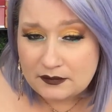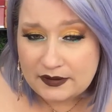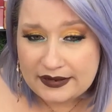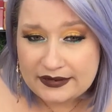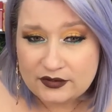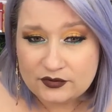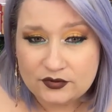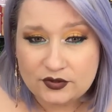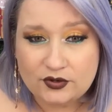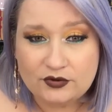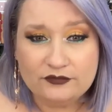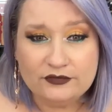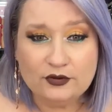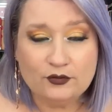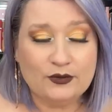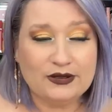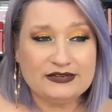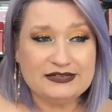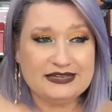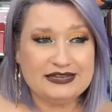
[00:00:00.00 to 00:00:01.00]
I don't know if you
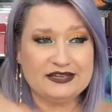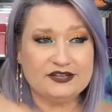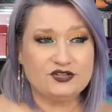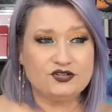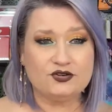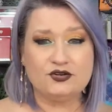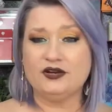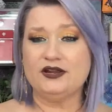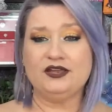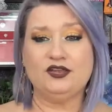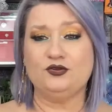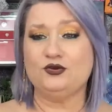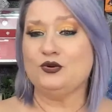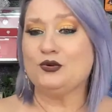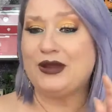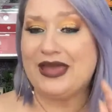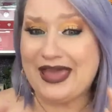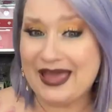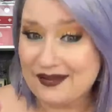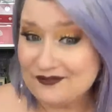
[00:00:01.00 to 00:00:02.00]
want to enter. You
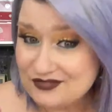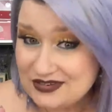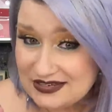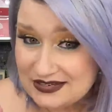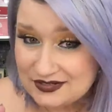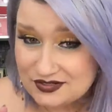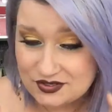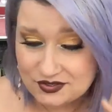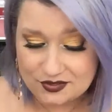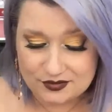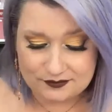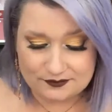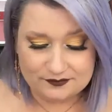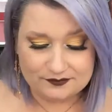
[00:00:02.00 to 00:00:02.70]
don't have to enter.